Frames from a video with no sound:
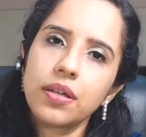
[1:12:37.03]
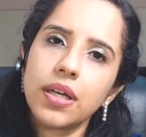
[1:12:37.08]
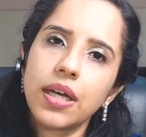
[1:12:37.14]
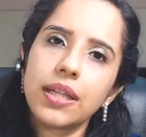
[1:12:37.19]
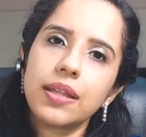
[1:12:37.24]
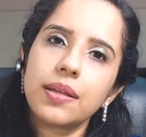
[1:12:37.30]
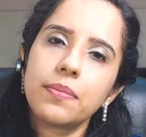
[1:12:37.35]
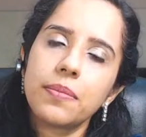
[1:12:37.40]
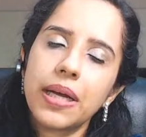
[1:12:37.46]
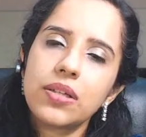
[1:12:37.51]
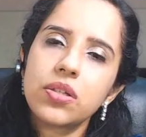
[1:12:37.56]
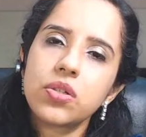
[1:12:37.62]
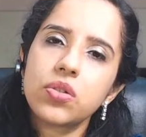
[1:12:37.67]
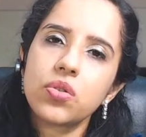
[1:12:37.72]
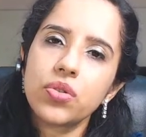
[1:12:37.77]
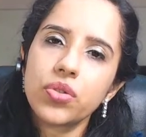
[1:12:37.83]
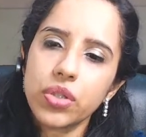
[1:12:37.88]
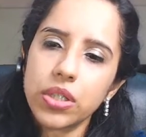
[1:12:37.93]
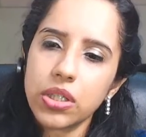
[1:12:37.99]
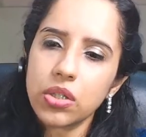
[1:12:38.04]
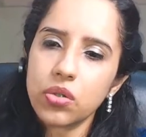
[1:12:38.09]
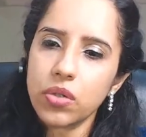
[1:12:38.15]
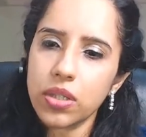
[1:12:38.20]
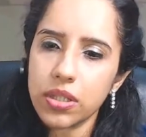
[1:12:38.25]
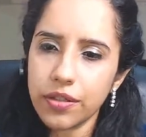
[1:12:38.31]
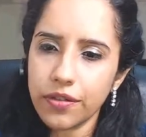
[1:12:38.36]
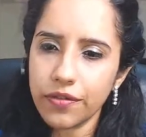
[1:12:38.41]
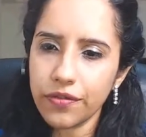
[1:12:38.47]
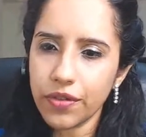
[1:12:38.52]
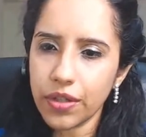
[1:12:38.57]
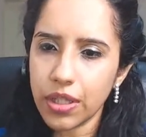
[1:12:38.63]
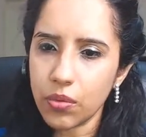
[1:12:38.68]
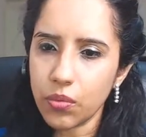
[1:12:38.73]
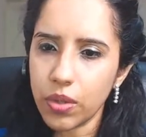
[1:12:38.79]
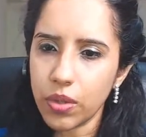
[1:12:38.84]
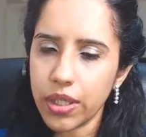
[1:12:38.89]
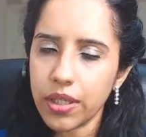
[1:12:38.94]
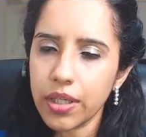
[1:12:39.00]
and the milestones you need to achieve for that
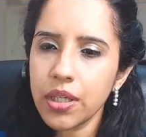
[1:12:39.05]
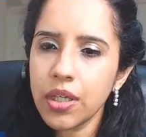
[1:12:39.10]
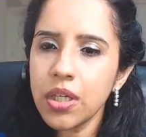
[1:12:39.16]
week.